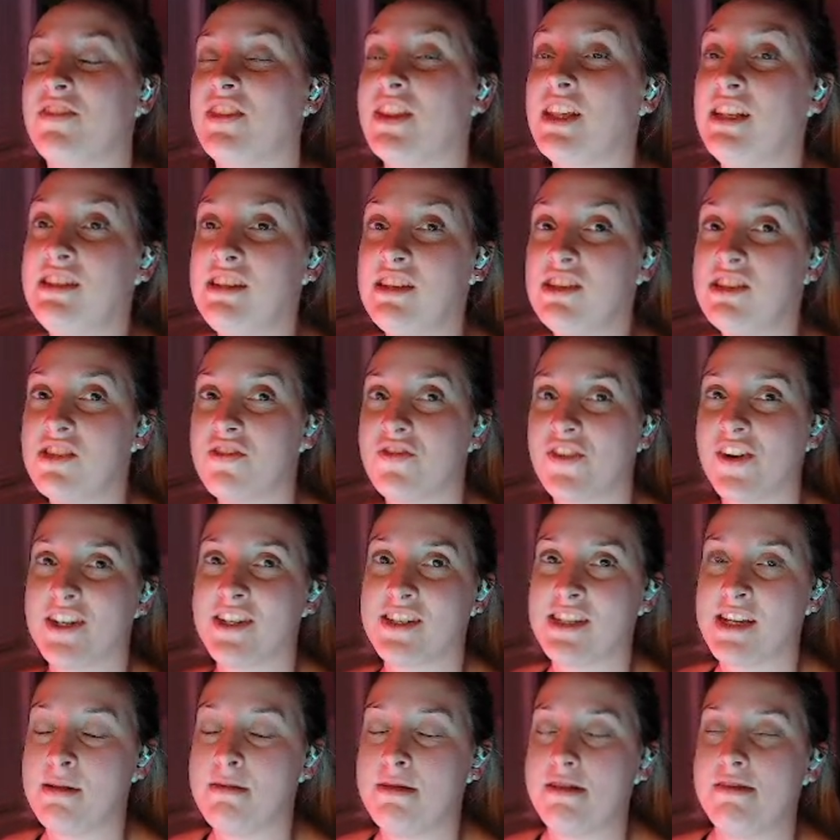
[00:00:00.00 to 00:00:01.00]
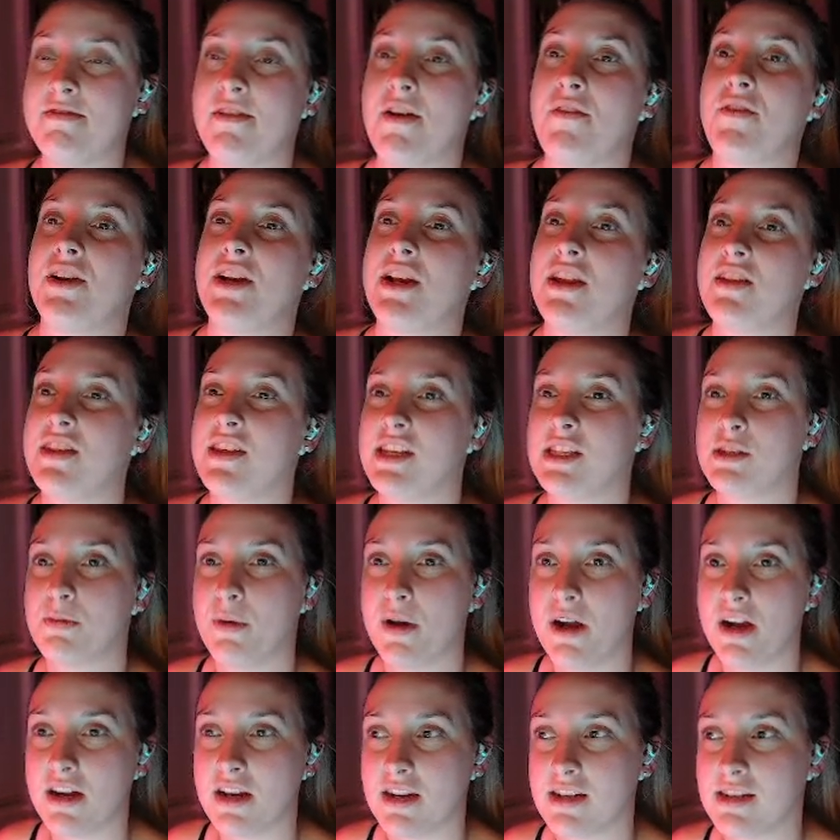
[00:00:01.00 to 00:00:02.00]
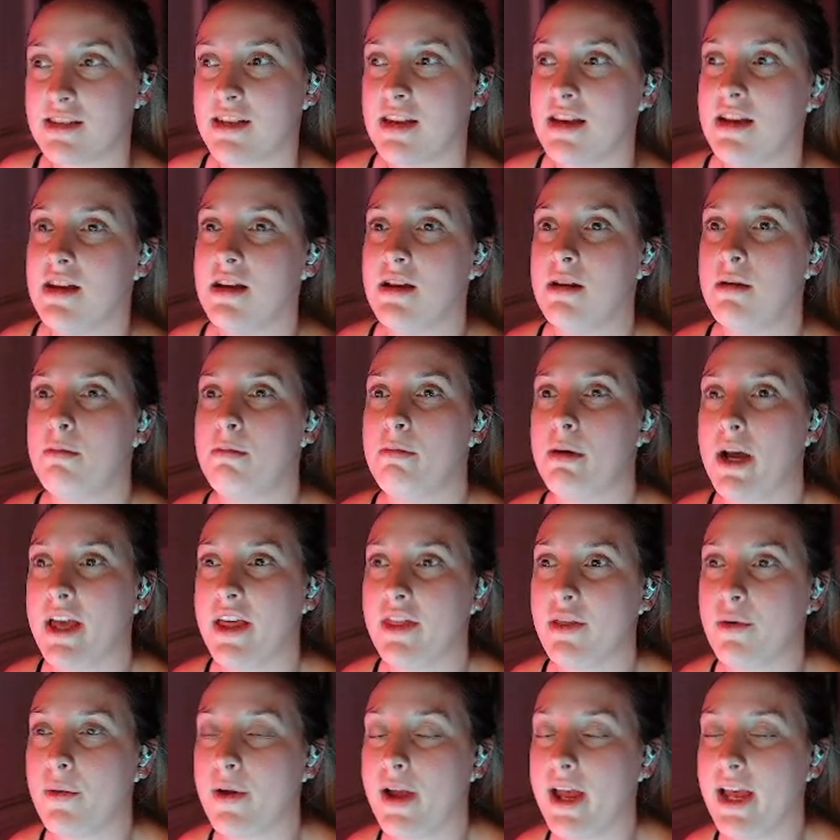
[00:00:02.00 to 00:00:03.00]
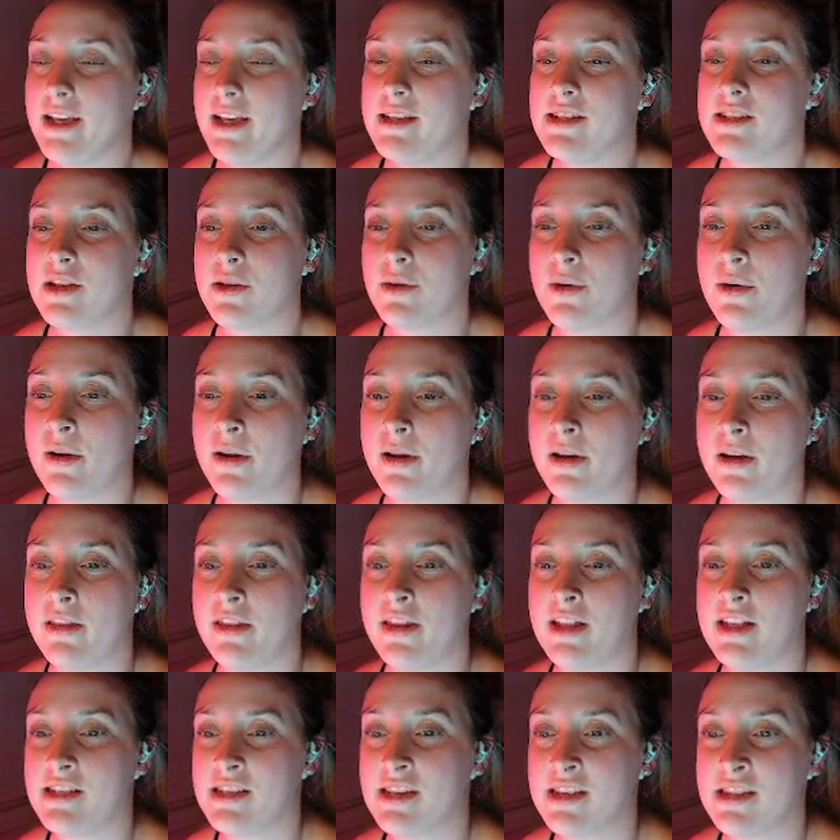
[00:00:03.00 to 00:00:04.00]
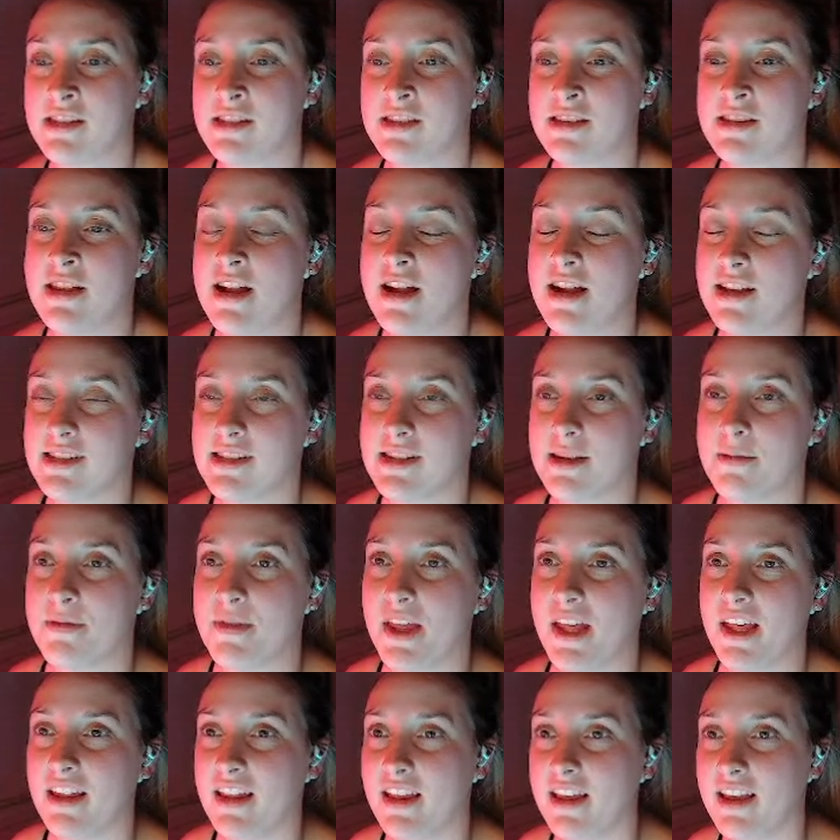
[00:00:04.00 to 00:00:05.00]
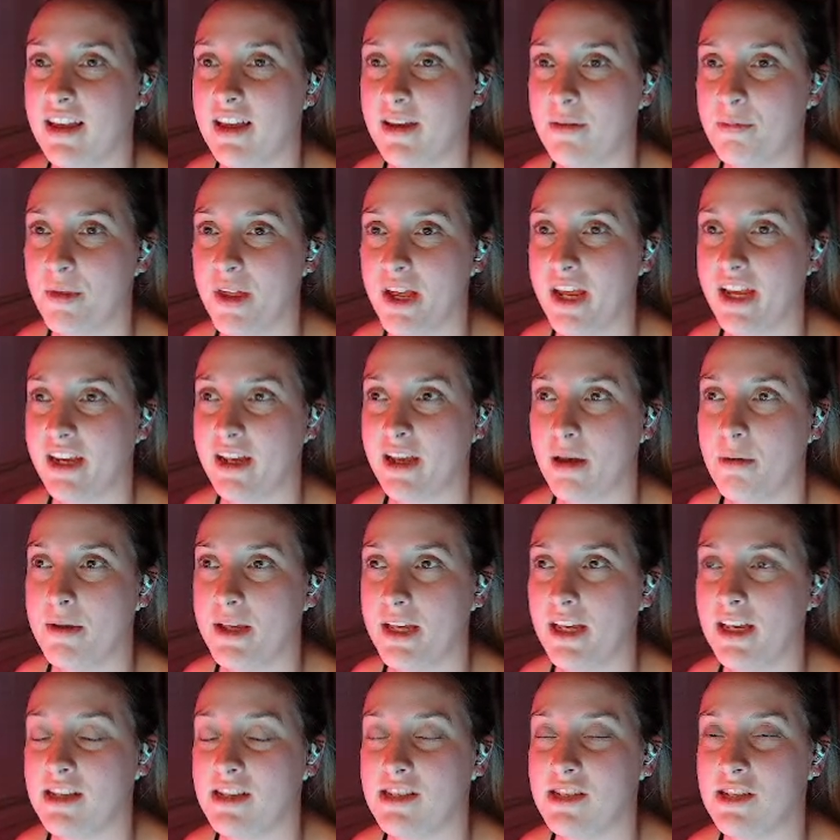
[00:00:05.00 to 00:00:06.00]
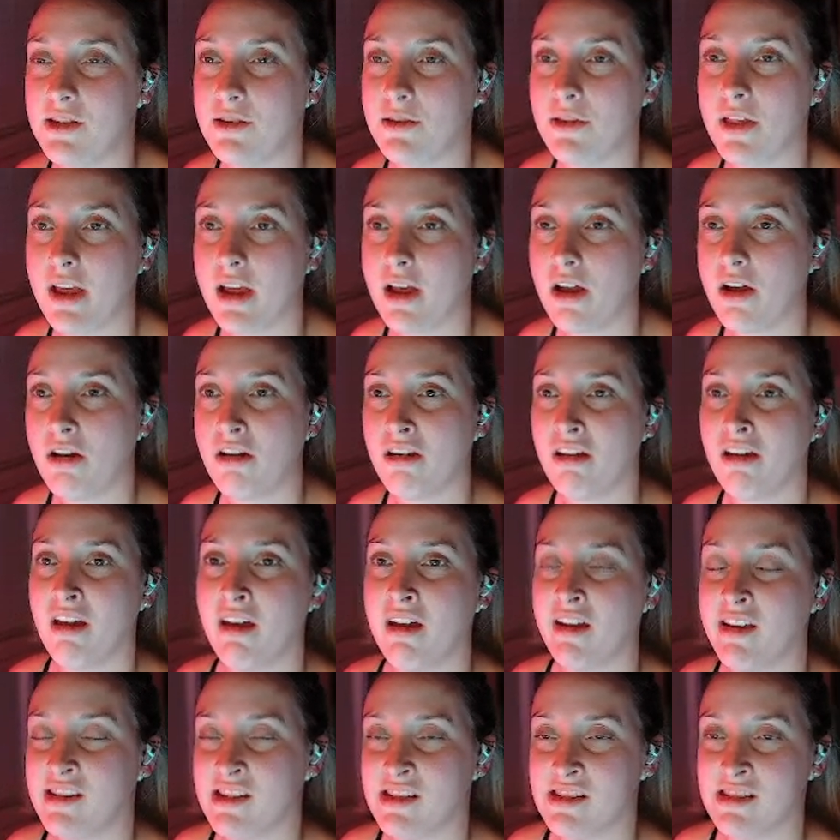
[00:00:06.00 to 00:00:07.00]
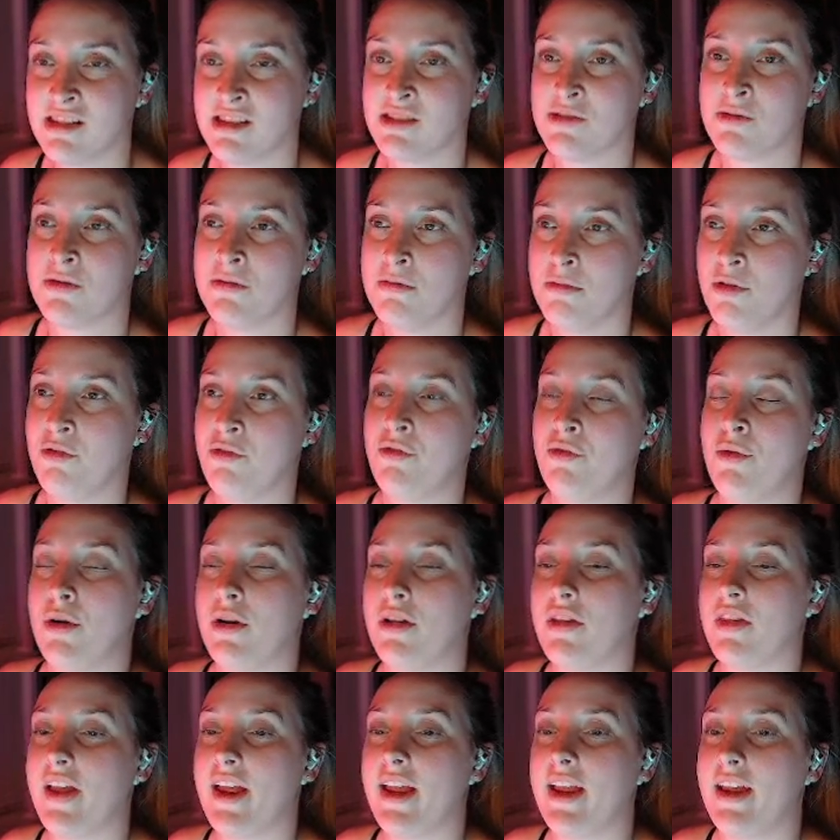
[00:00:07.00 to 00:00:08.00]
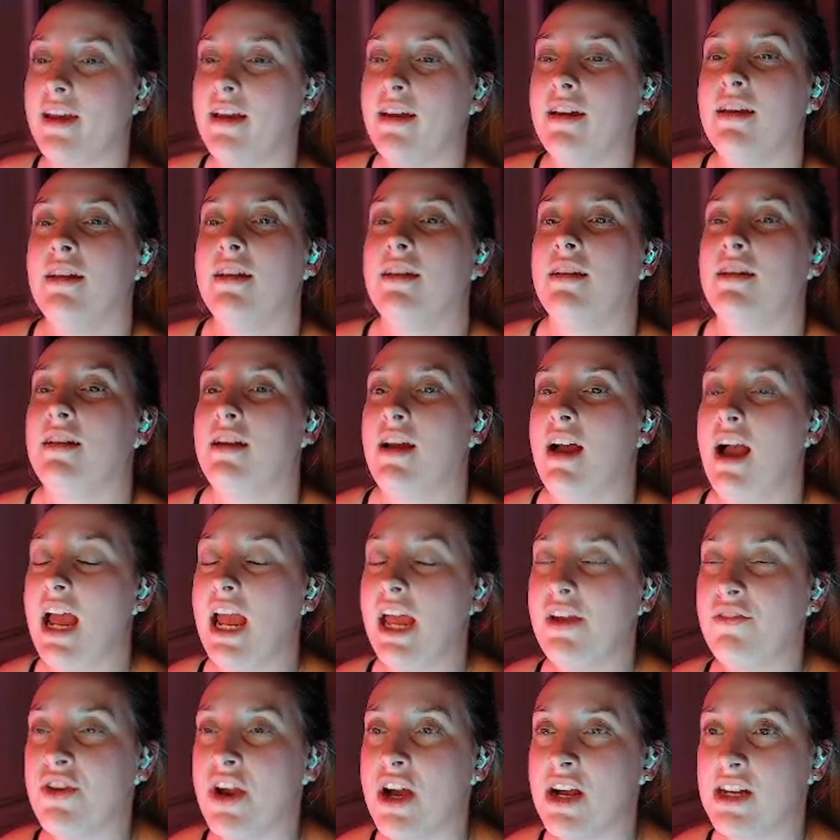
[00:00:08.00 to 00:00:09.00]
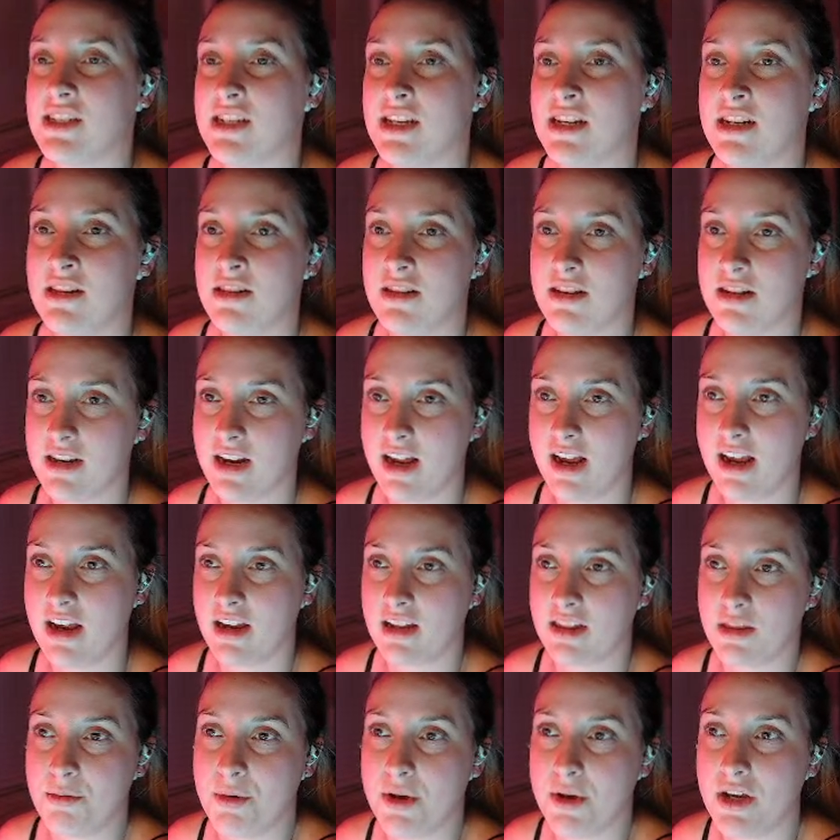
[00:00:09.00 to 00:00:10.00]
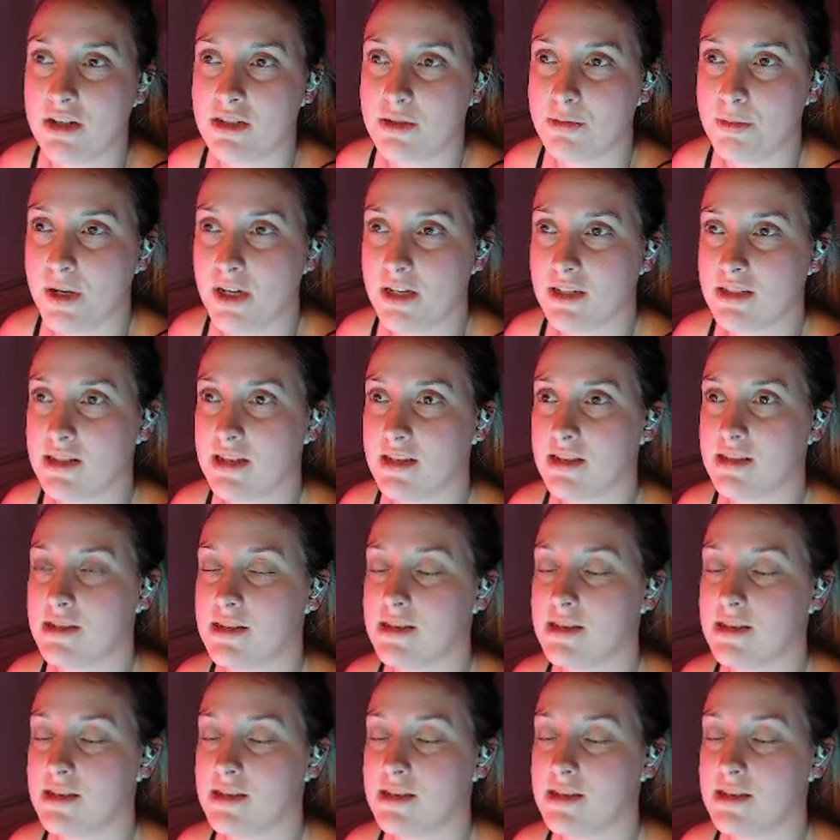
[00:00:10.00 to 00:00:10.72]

This is the first time I've ever done this box, by the way. So this is not something that I'm like coming into like, oh yeah, I did this one before. Like, I have not done a lot of hack the box boxes.